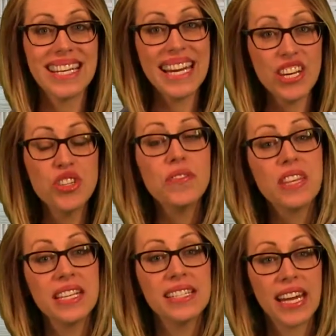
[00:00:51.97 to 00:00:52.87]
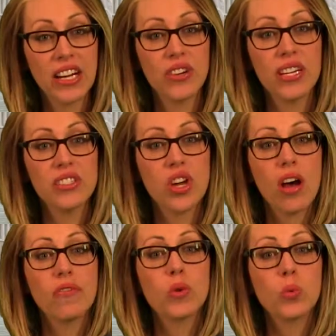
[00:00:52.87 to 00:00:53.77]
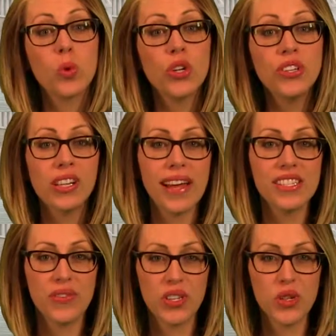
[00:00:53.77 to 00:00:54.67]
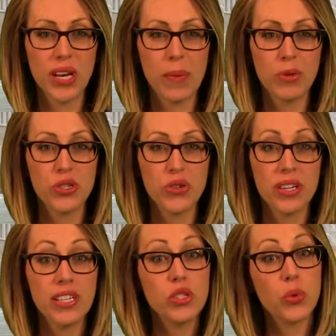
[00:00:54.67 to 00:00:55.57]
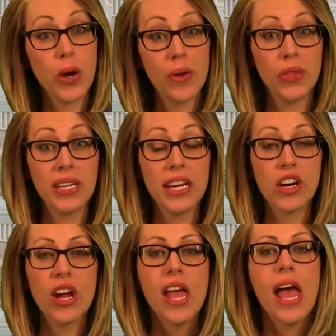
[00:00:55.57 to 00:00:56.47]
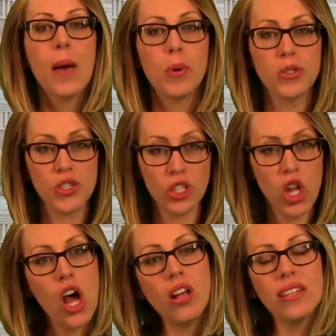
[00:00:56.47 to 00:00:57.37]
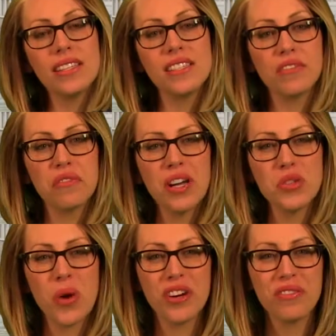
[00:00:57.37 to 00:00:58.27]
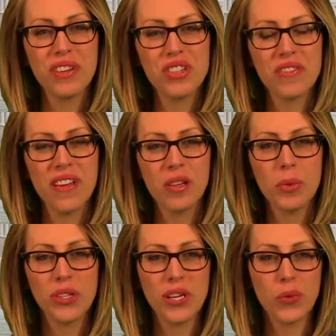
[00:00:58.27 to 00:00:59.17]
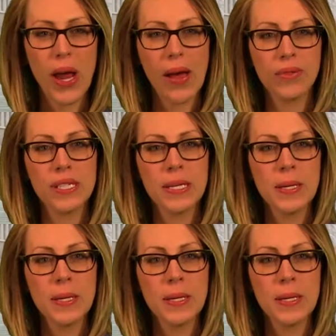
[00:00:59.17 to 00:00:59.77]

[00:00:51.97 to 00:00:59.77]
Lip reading: each of these areas offer world-class fishing opportunities throughout the year and boasts a long list of freshwater fish available year-round.